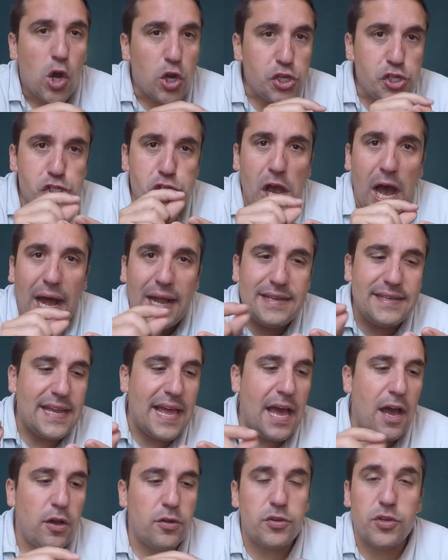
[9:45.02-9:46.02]
Jot
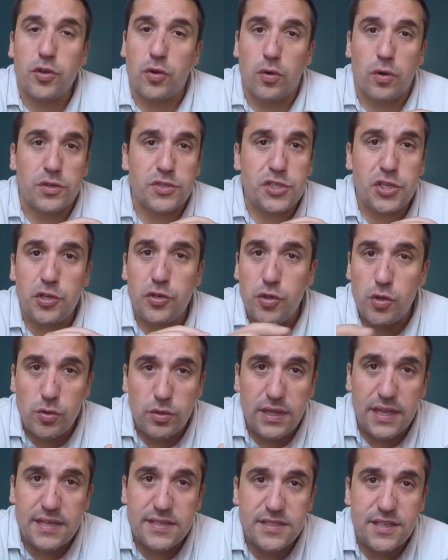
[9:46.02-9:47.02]
down your to-do
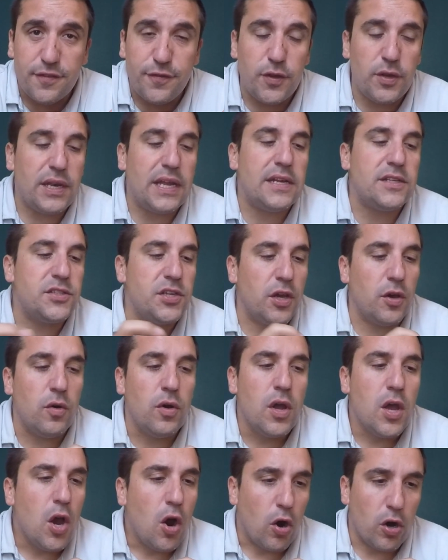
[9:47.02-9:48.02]
list if you need to,
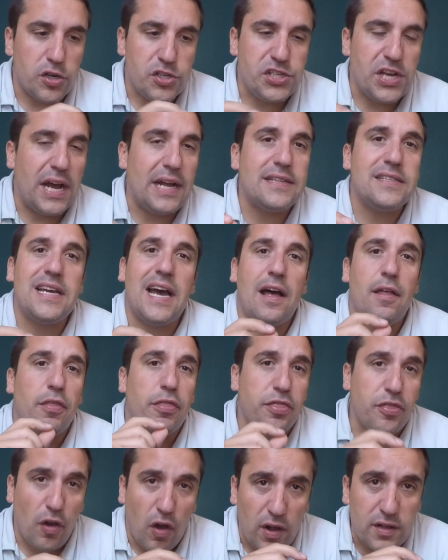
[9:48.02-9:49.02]
or jot down
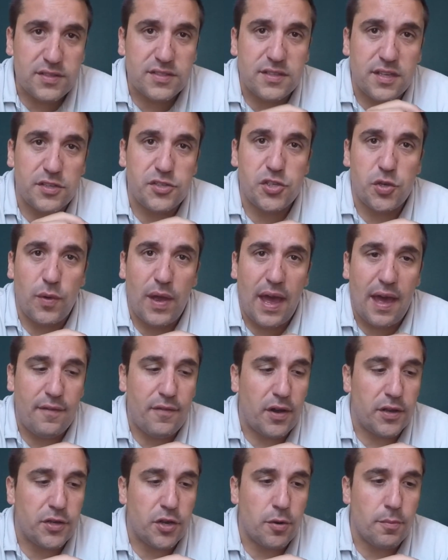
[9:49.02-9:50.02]
thoughts that you have
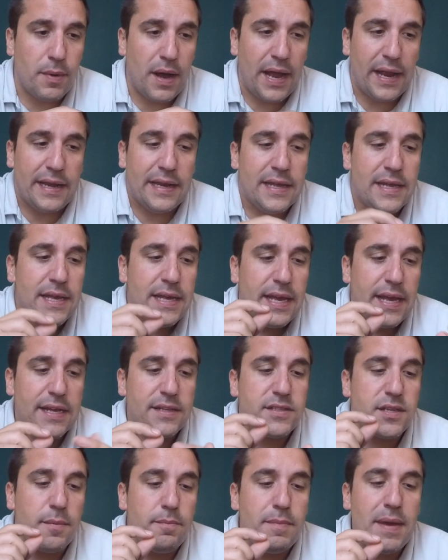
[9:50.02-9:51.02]
on your mind.
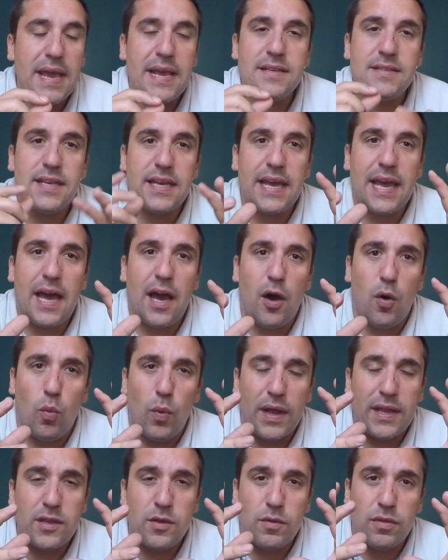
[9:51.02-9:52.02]
It's amazing how
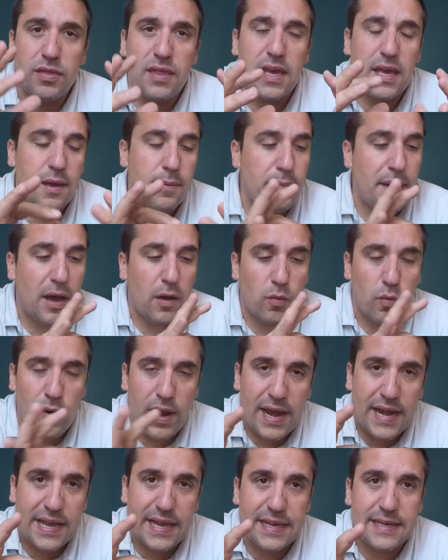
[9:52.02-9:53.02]
when you think about
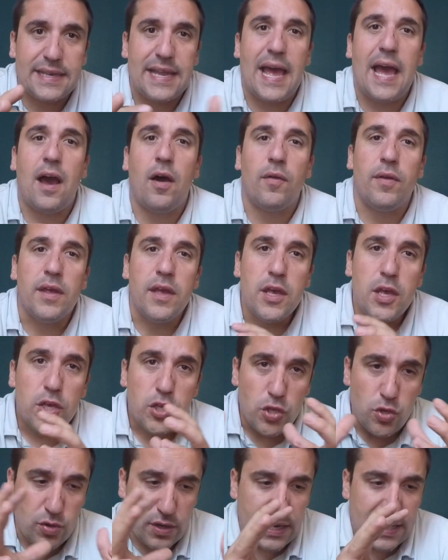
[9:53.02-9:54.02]
writing it down,
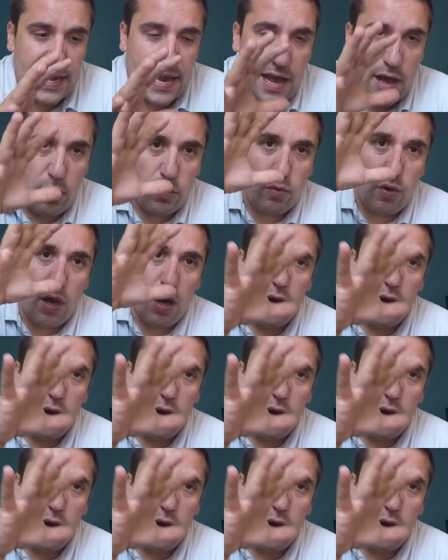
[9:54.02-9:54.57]
you can now